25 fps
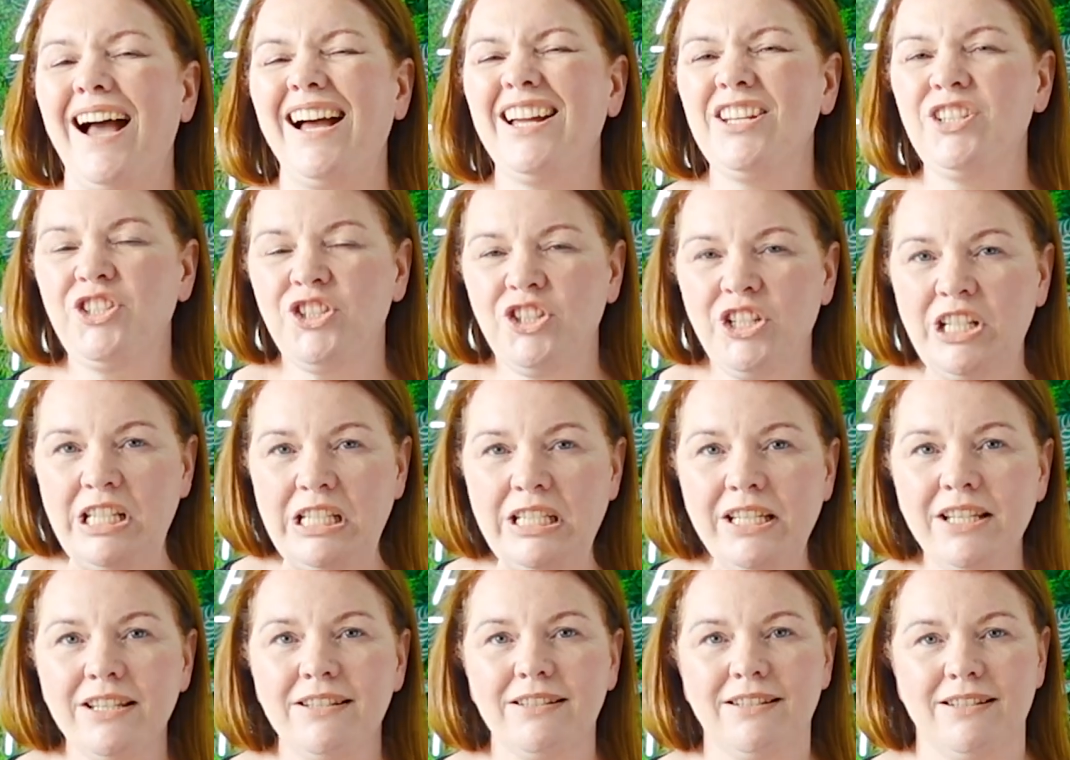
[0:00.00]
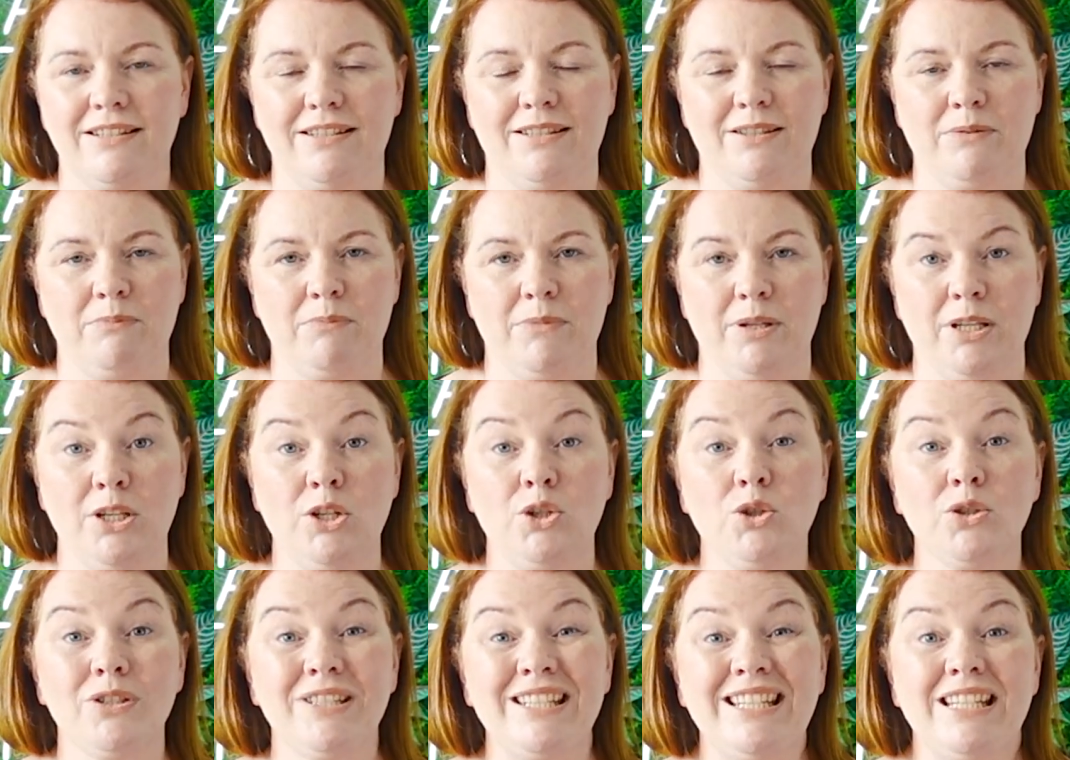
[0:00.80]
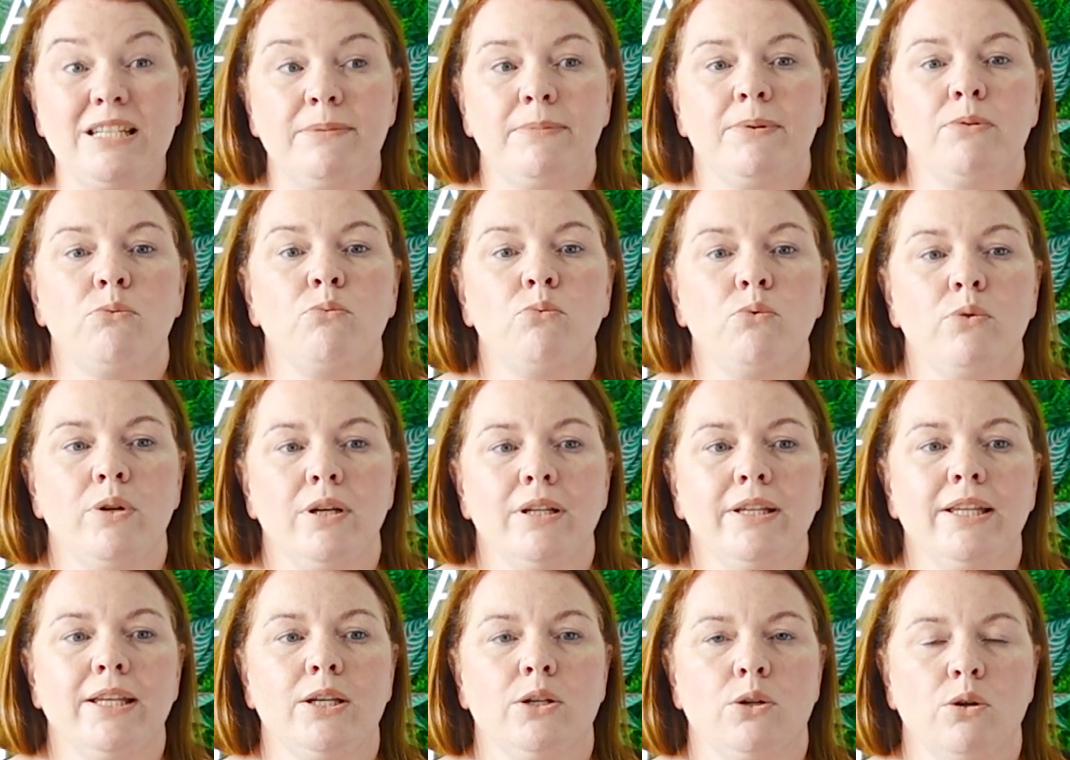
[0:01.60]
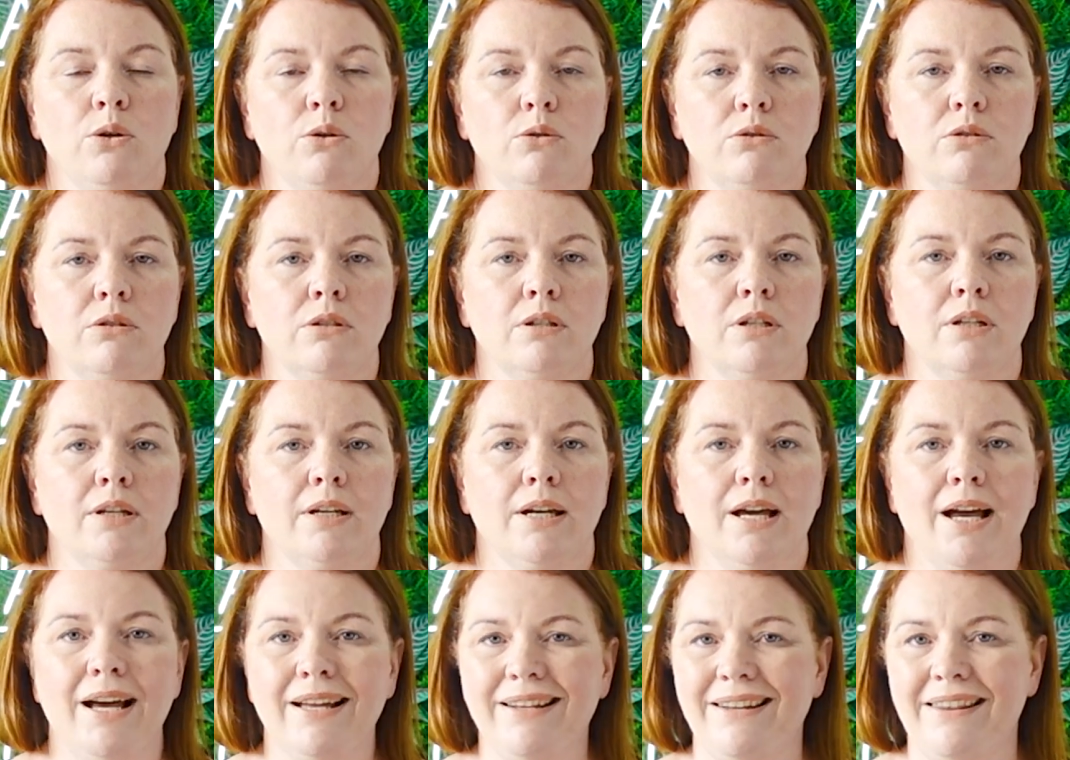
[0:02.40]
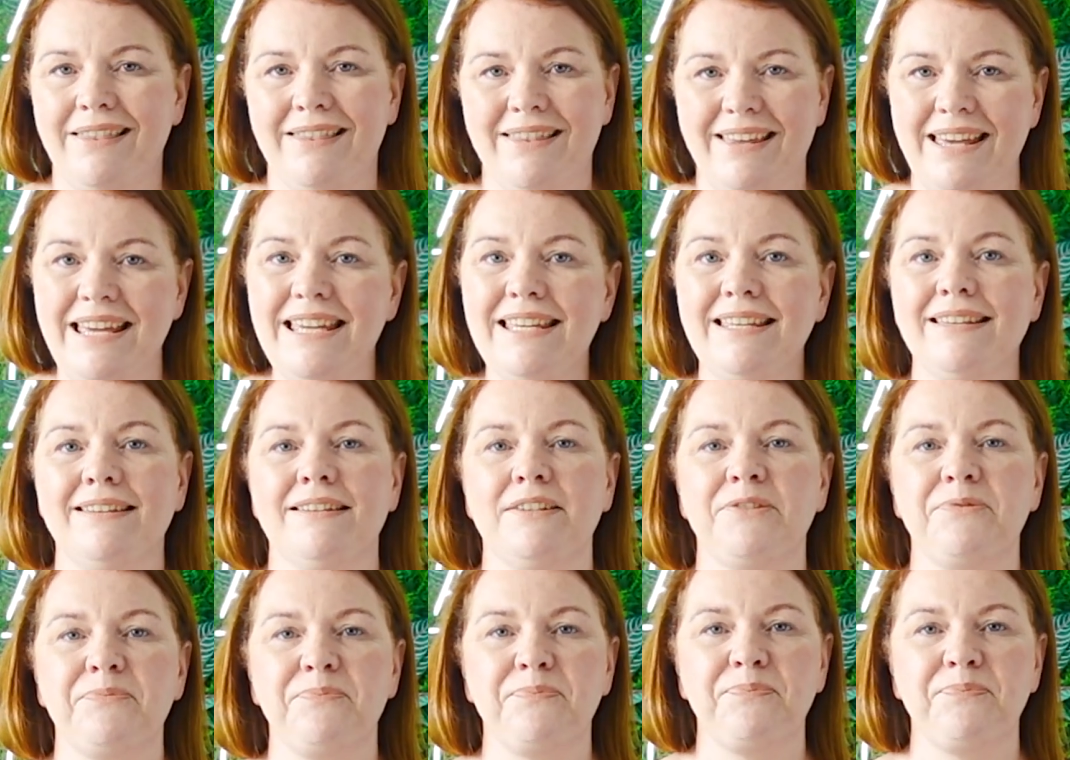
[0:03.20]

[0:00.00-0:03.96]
a genius at something. You just need to be really good at a thing.